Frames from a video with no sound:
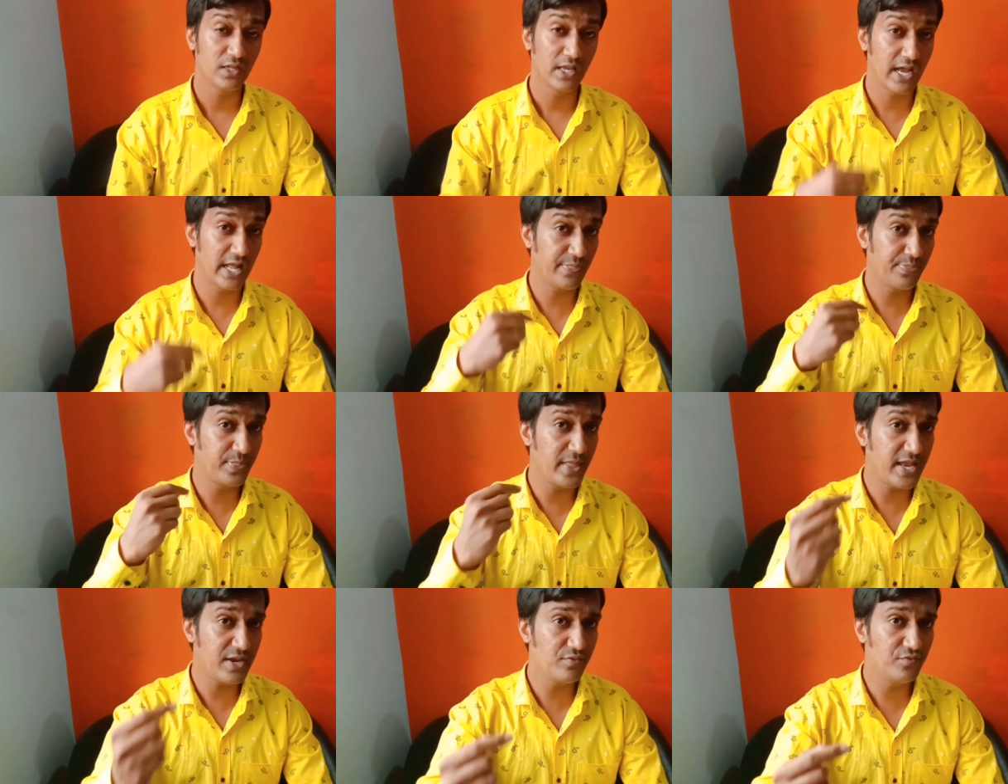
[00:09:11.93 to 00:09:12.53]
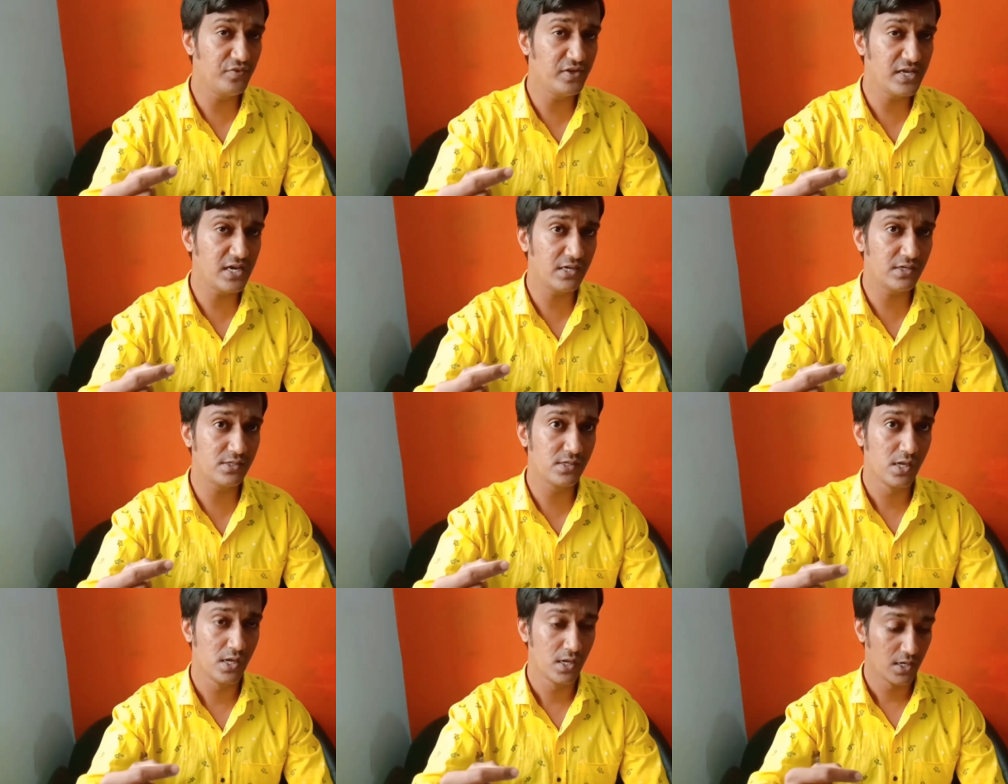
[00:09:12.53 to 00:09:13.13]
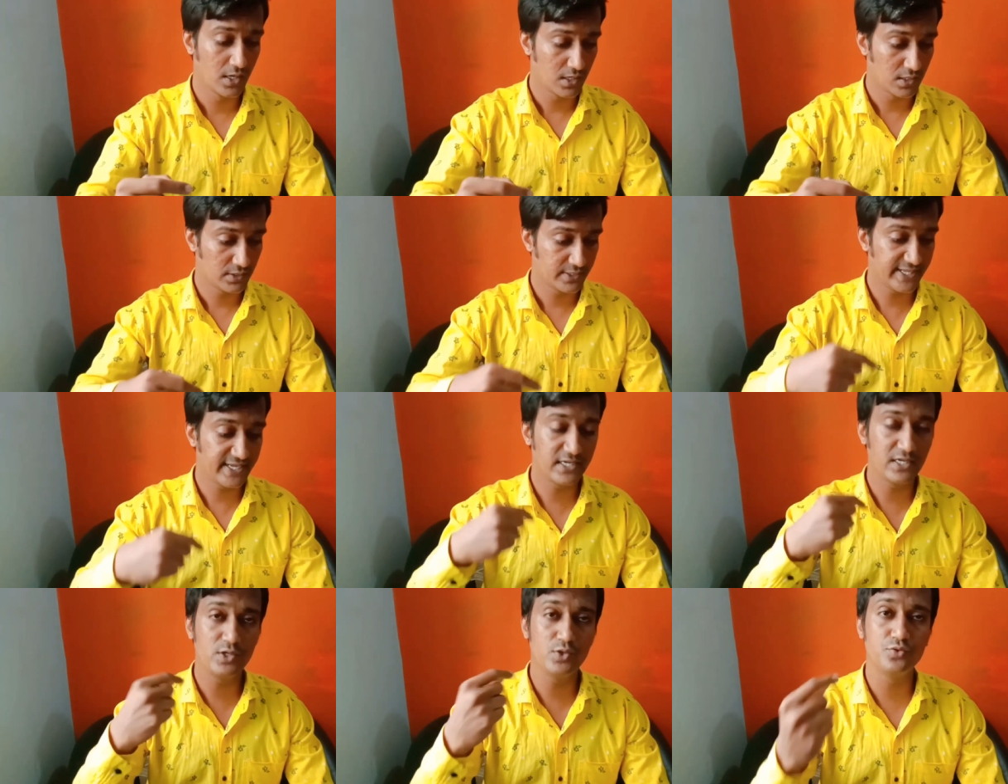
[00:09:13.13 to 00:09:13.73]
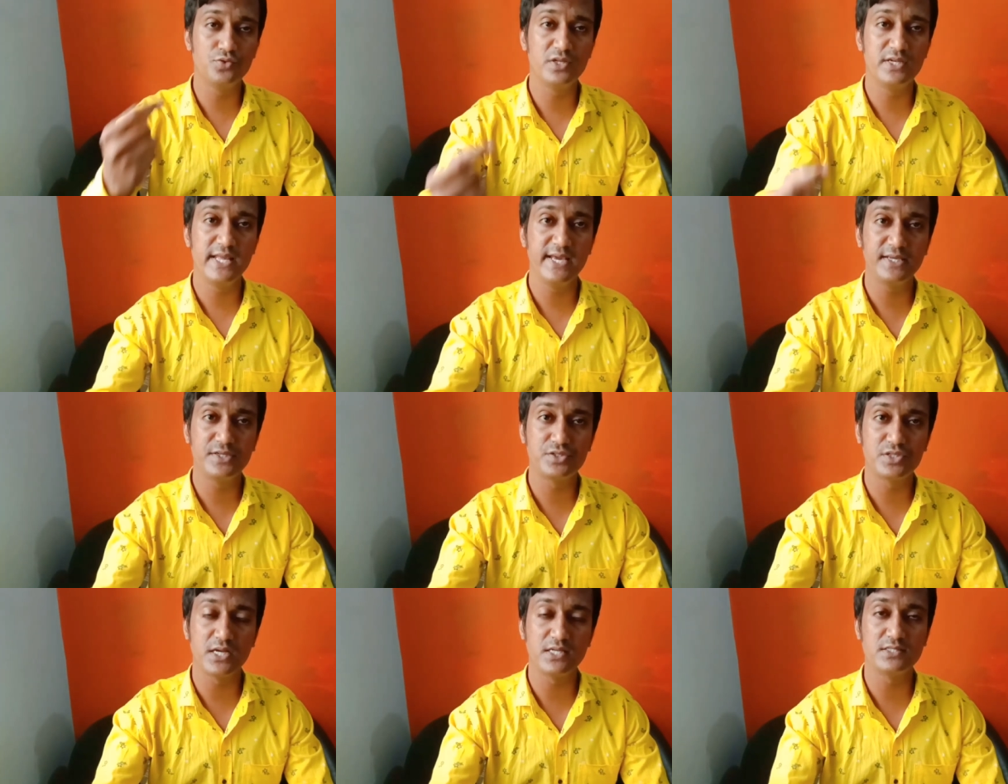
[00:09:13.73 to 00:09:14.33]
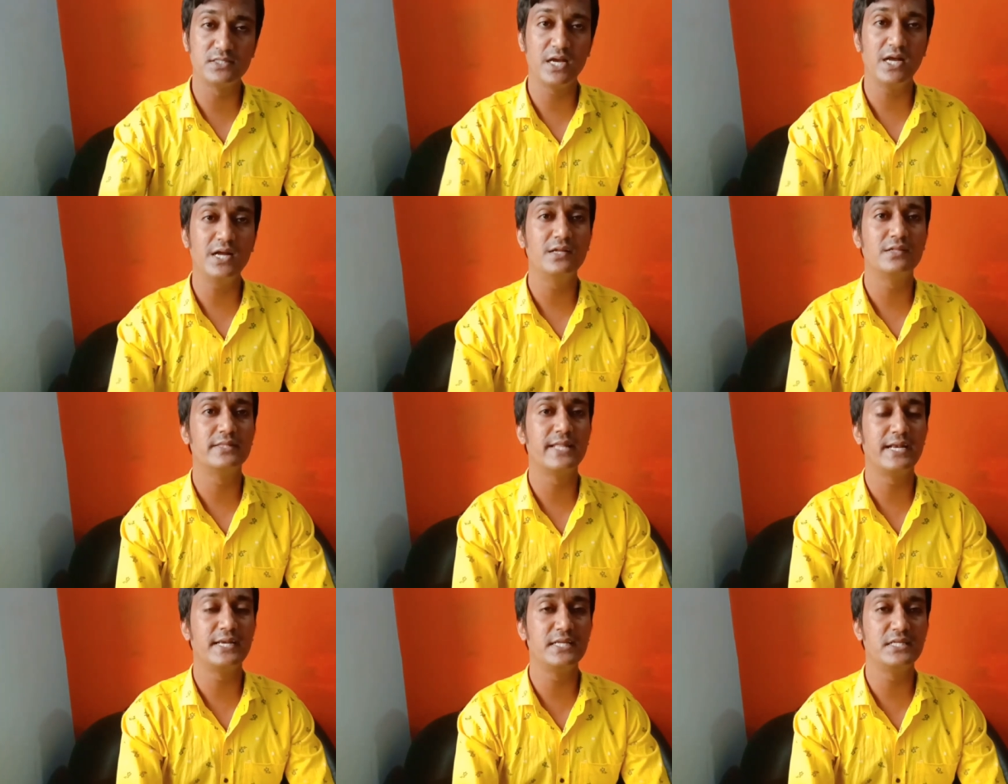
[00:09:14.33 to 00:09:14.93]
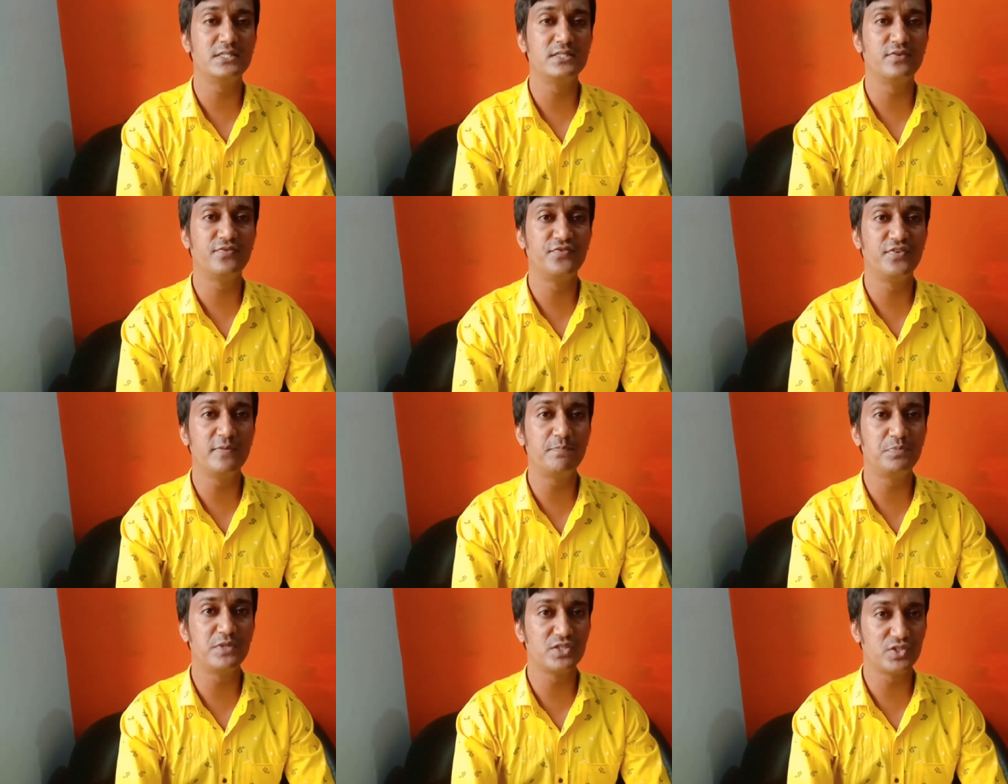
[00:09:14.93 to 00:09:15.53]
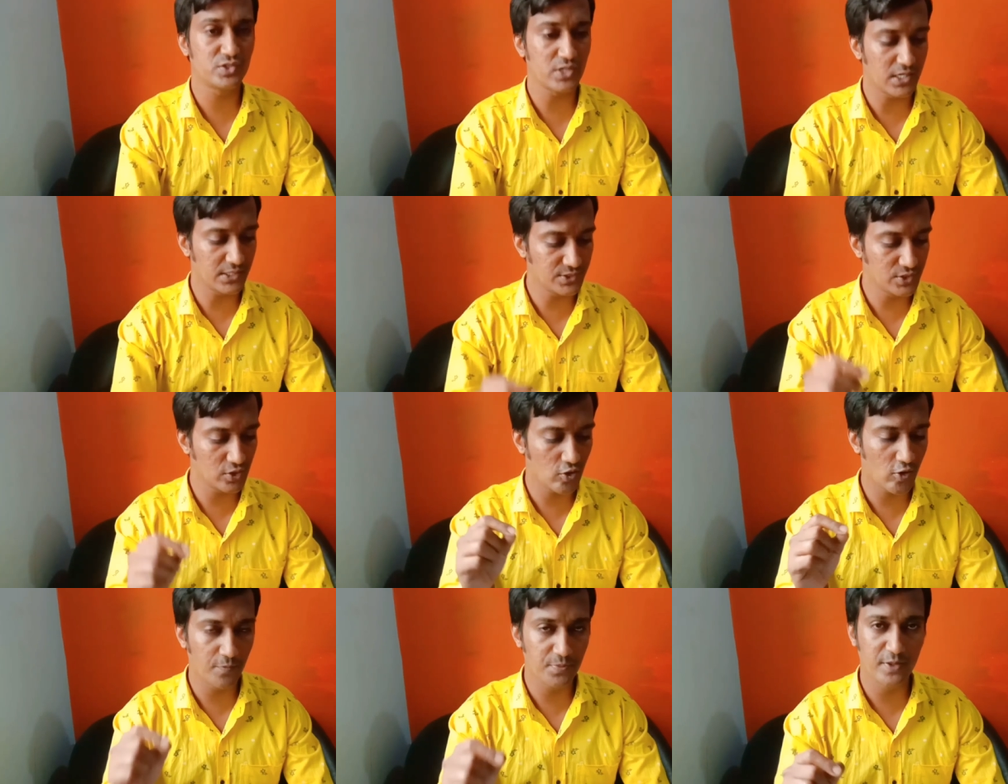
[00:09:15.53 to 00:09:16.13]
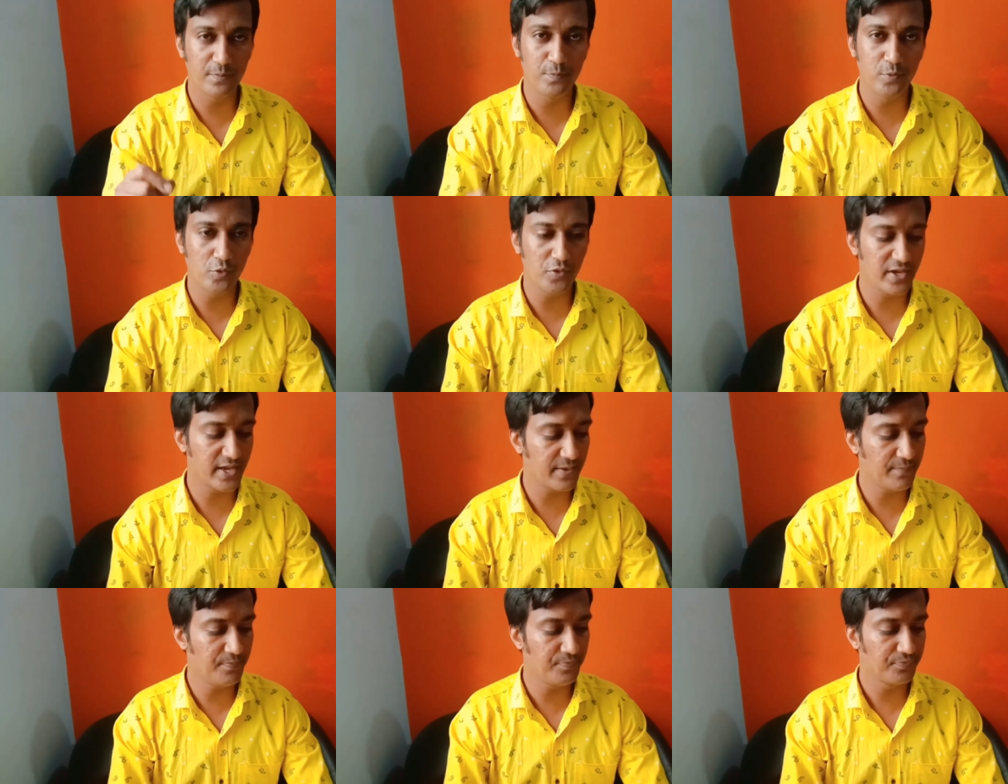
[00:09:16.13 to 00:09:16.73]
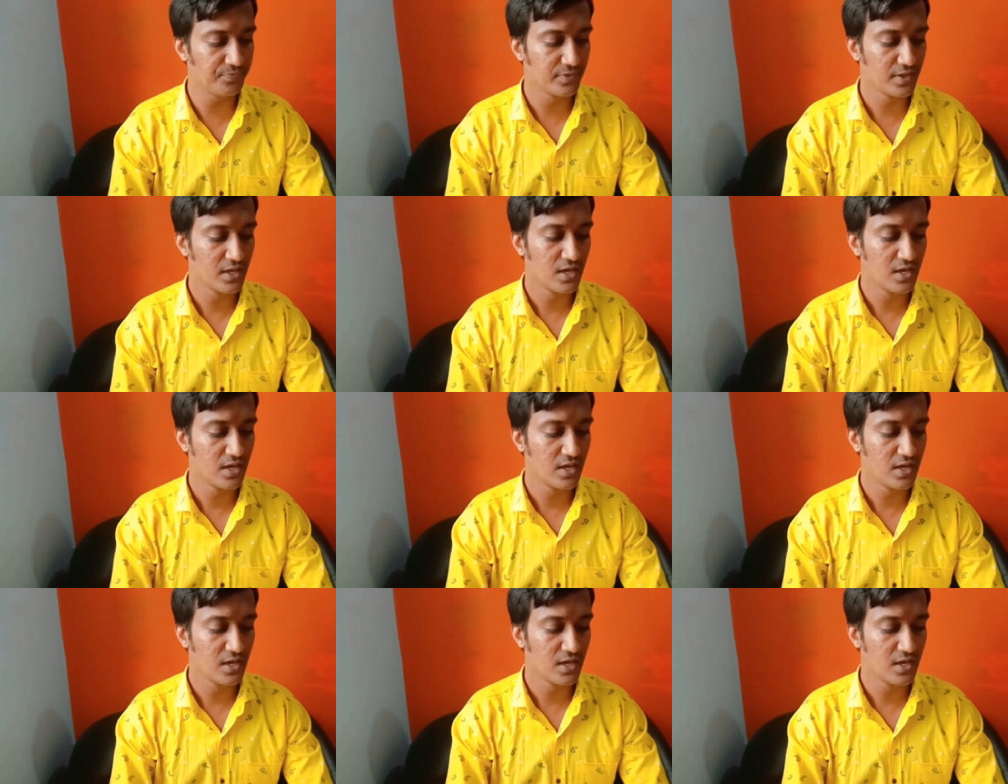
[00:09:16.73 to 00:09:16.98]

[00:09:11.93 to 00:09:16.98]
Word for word: And then we are taken to the next stanza that is the fifth stanza of the poem.